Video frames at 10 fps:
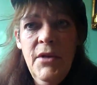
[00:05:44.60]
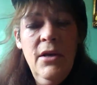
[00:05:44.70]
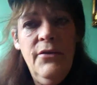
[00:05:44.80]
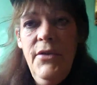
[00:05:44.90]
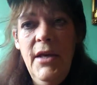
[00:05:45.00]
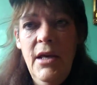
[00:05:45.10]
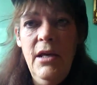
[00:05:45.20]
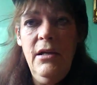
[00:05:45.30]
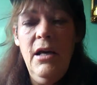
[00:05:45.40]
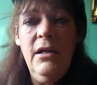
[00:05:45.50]

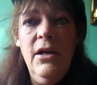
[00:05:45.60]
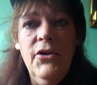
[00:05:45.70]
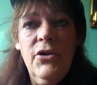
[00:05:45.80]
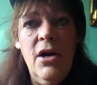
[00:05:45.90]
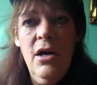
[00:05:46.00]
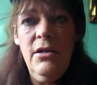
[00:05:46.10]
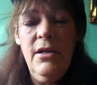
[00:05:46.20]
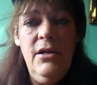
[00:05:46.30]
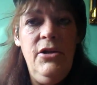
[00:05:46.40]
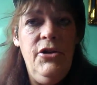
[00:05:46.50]
then another
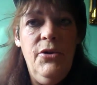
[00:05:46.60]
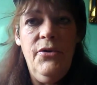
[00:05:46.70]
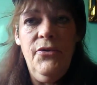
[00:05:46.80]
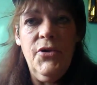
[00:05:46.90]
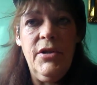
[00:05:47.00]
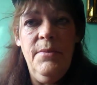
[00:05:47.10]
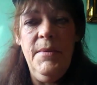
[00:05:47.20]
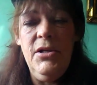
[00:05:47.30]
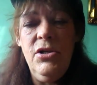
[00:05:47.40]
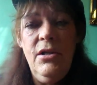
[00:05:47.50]
continent, you know, the fourth
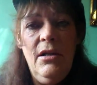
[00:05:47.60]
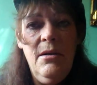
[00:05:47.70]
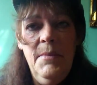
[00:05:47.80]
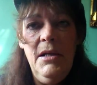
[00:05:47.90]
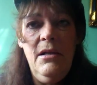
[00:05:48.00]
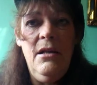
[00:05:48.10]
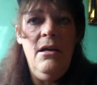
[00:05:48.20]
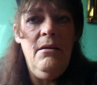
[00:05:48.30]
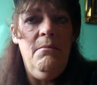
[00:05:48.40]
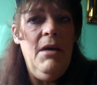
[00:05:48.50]
dimension, they'd come in and
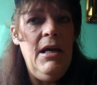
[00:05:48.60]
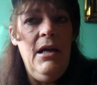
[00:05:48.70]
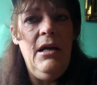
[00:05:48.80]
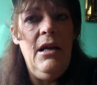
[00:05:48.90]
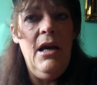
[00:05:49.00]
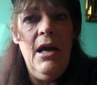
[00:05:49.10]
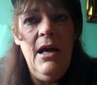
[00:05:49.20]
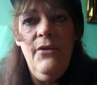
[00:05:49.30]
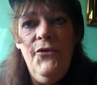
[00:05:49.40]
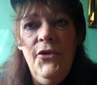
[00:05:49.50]
they made a
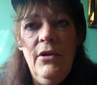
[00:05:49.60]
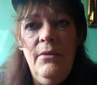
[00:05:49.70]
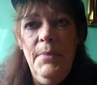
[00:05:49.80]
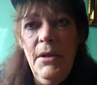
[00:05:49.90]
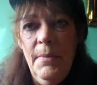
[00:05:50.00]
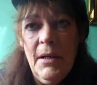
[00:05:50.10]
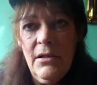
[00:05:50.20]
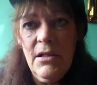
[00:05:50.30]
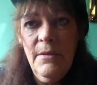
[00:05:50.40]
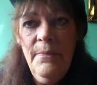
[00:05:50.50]
handful of
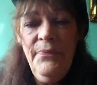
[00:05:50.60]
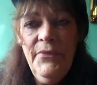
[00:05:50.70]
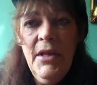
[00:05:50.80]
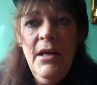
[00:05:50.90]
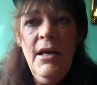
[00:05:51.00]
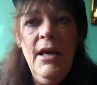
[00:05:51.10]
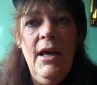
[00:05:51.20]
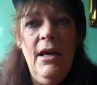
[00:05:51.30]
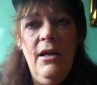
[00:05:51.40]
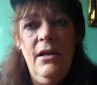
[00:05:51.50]
bluebirds.
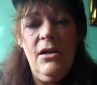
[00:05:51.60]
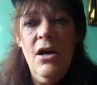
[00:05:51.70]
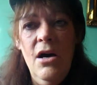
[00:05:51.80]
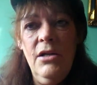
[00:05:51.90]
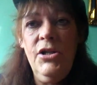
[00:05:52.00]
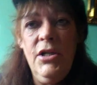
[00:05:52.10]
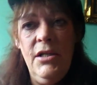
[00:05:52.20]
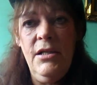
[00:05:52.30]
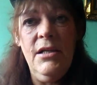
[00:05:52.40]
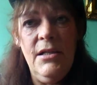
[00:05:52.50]
And
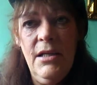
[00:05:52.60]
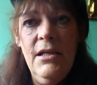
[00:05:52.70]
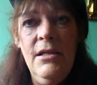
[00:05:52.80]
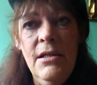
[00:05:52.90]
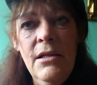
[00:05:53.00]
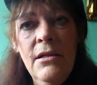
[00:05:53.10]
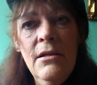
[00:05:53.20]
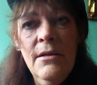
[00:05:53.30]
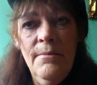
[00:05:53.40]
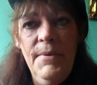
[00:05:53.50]
consciousnesses,
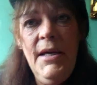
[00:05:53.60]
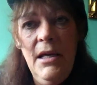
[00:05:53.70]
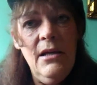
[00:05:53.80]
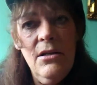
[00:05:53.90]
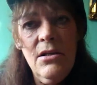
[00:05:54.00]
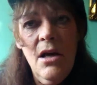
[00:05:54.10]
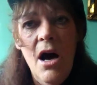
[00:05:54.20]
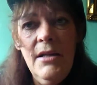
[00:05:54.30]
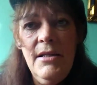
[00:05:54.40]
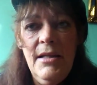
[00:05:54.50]
beings,
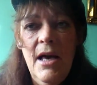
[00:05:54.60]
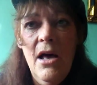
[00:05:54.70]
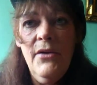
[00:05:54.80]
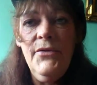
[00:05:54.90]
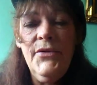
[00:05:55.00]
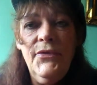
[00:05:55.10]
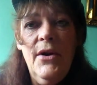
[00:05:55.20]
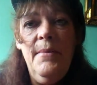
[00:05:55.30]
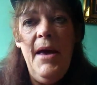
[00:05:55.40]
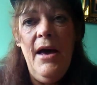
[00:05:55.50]
God selves
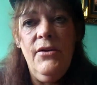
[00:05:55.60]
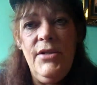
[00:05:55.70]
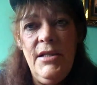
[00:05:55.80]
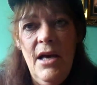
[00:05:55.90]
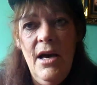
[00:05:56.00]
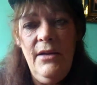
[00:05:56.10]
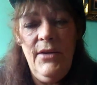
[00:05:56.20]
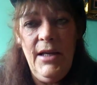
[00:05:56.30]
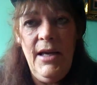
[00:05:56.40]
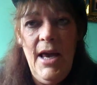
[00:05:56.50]
from outside
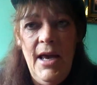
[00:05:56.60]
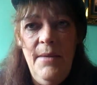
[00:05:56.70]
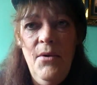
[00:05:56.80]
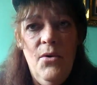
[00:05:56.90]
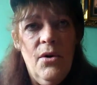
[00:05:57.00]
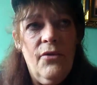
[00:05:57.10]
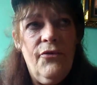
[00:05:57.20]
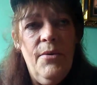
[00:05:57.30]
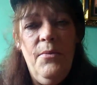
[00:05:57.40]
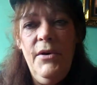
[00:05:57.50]
the game or
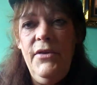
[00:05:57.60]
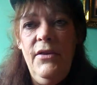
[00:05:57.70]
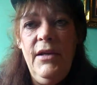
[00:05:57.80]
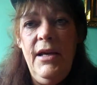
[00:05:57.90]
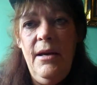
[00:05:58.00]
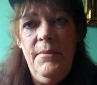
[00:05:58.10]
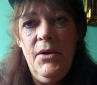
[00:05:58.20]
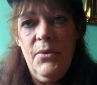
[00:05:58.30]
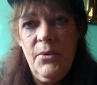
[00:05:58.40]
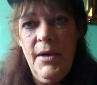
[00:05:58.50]
from within the game
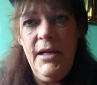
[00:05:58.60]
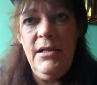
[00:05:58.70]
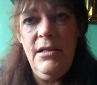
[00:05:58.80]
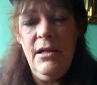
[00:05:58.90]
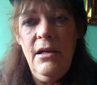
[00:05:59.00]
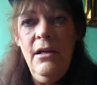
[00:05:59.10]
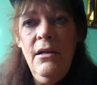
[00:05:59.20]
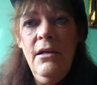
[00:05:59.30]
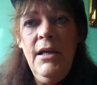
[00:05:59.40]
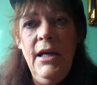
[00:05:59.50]
that were ready to
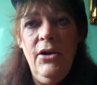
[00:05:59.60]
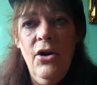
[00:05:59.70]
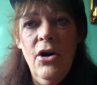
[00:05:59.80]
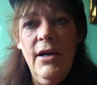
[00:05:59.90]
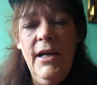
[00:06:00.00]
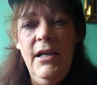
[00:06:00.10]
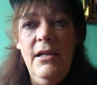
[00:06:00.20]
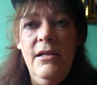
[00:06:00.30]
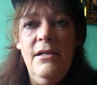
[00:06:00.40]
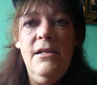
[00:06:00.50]
incarnate
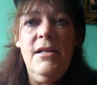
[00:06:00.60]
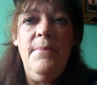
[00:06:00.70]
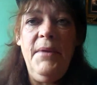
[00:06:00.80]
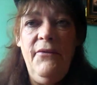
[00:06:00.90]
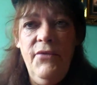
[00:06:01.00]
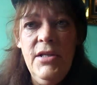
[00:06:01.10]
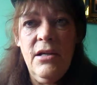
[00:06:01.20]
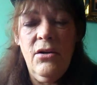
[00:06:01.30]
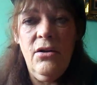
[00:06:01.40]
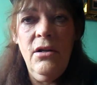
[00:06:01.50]
into something
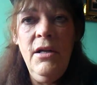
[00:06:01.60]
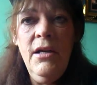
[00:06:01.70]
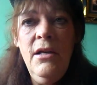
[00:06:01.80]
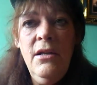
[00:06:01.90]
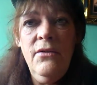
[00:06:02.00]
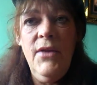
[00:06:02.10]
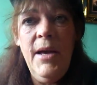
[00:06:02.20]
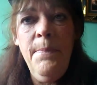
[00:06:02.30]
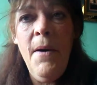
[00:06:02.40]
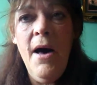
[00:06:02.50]
physical,
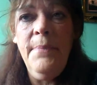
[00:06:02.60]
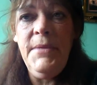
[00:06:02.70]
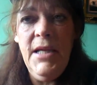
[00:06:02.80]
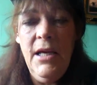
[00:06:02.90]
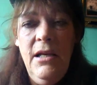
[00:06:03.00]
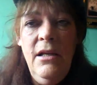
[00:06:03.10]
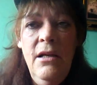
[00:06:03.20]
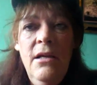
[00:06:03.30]
they popped in